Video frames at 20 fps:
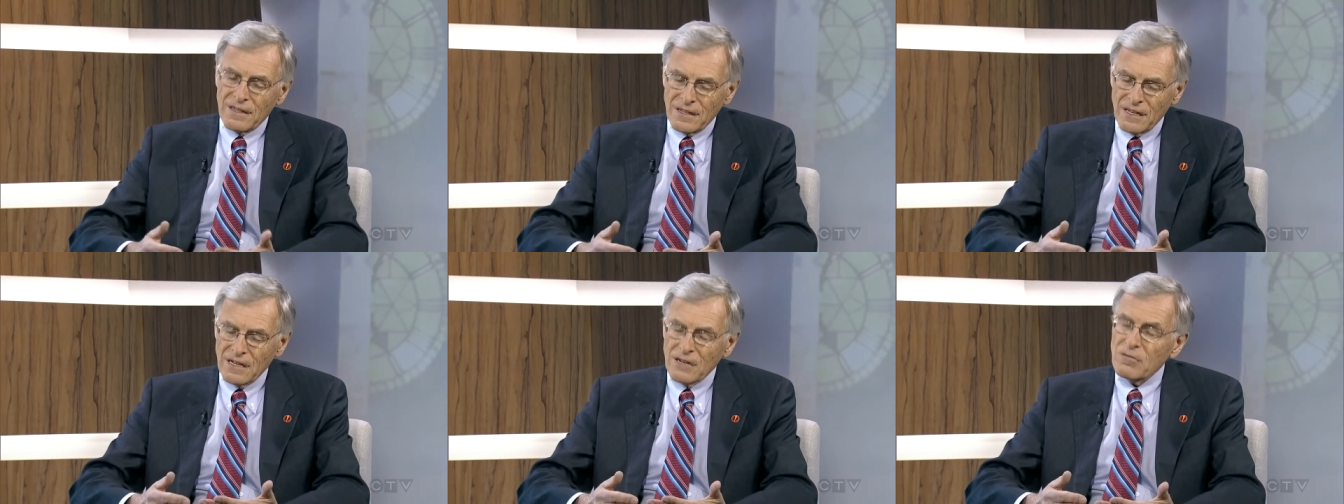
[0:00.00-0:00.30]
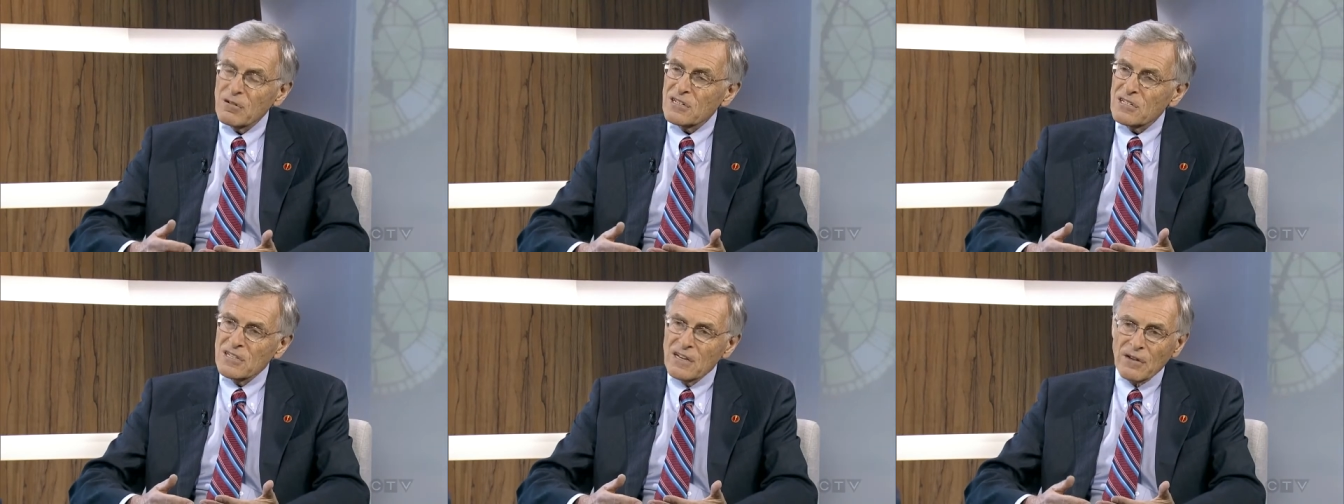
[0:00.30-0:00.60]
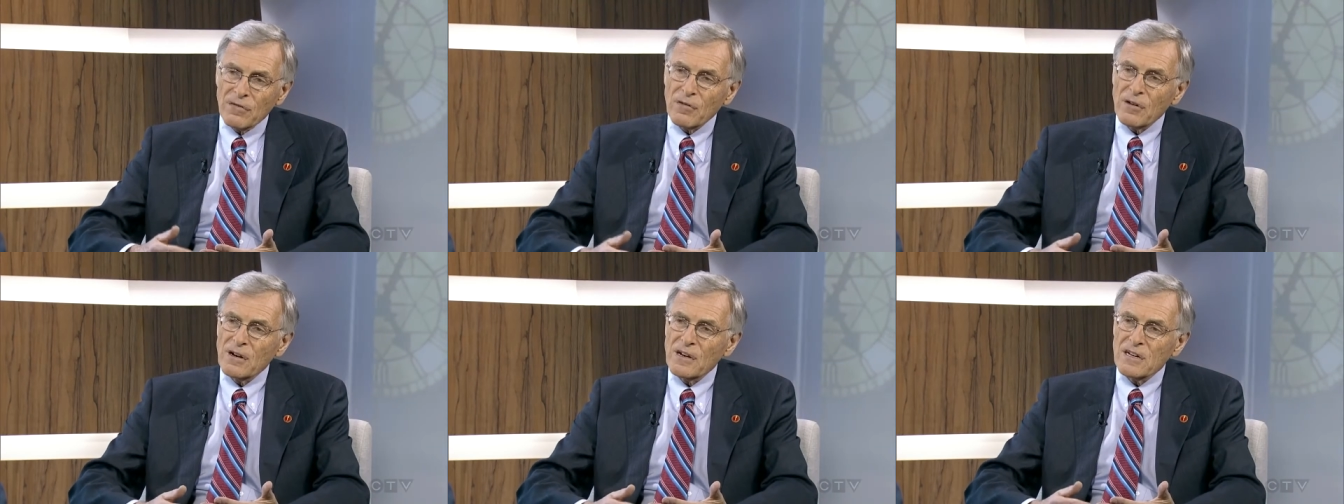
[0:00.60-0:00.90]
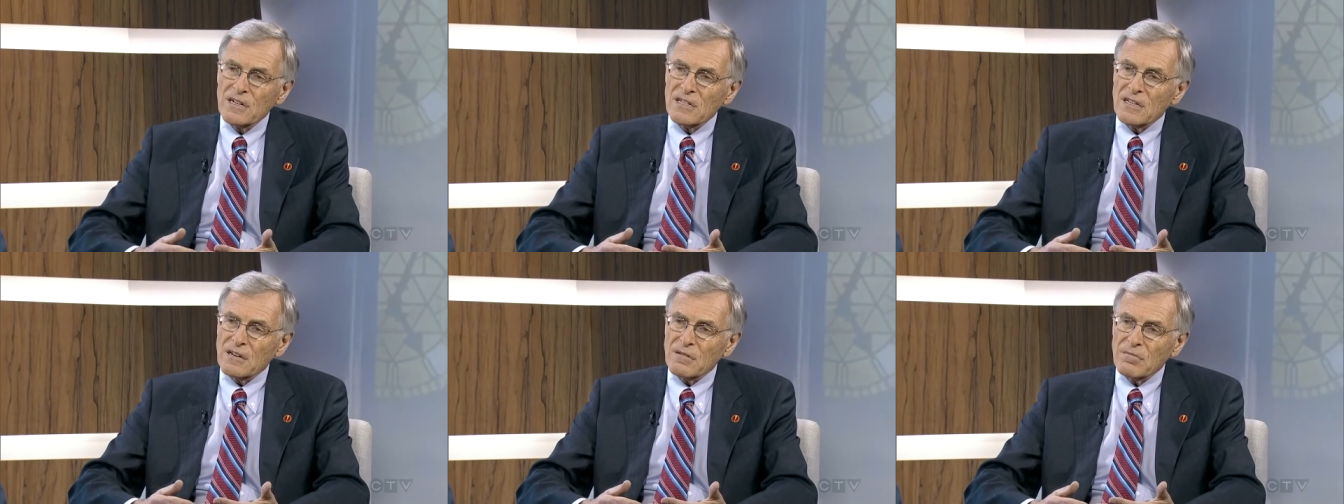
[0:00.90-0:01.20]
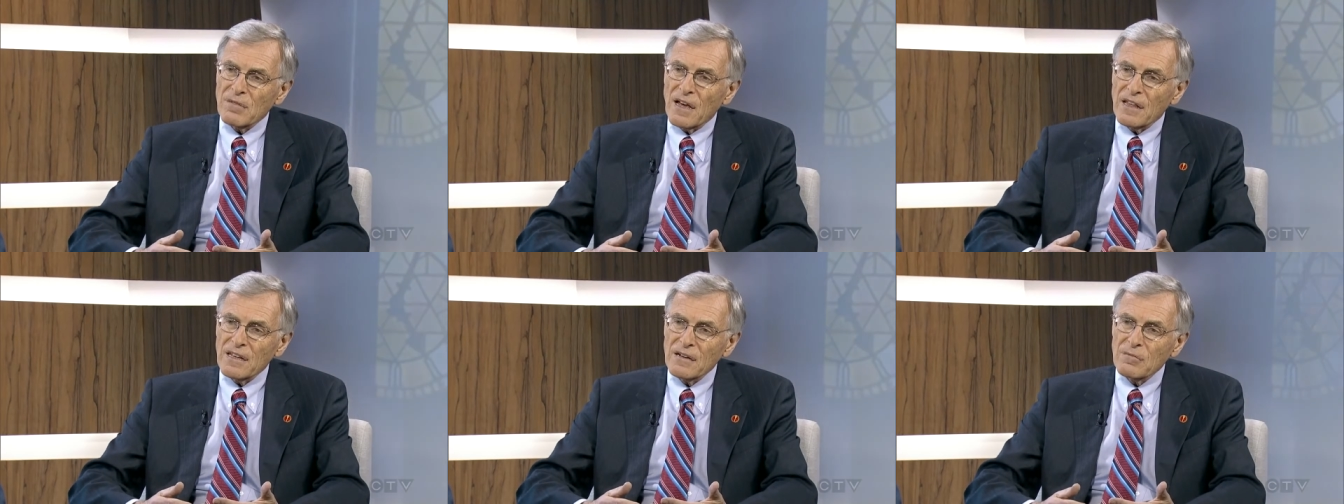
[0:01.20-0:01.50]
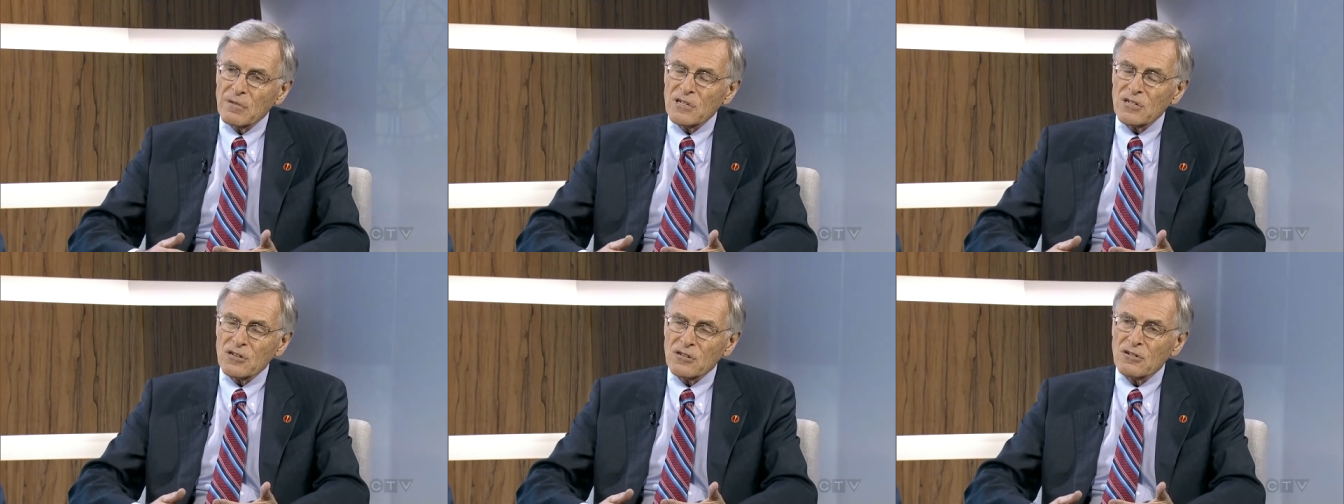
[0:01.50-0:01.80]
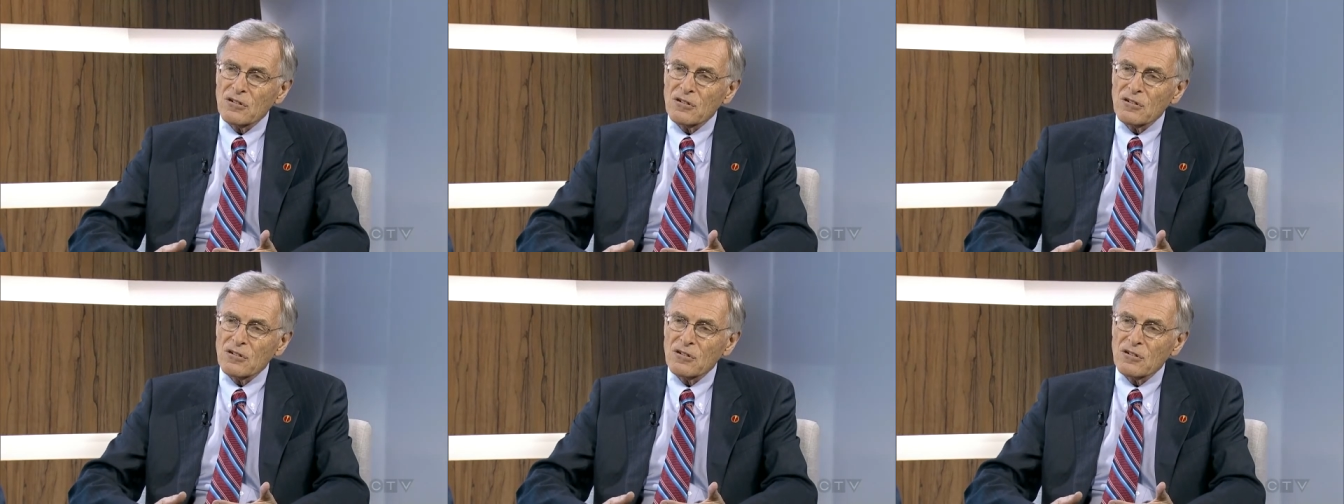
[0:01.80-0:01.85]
think what's different is that I think Mr.